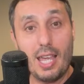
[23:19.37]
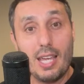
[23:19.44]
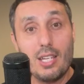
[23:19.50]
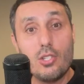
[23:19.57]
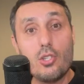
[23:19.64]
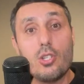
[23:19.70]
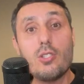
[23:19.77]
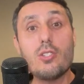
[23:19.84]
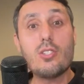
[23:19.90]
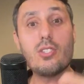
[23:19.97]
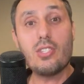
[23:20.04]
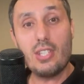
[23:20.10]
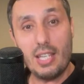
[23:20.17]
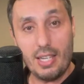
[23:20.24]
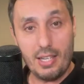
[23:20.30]

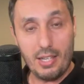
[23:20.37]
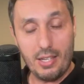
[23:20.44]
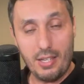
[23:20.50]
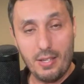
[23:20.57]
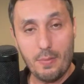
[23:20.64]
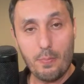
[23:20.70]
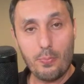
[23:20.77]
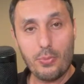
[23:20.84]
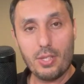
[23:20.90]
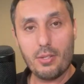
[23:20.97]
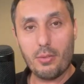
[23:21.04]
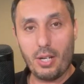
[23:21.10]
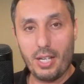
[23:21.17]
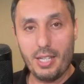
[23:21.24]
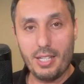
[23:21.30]
agency,
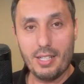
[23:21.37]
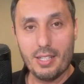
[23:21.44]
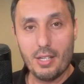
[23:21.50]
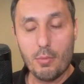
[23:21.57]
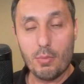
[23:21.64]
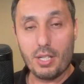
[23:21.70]
right?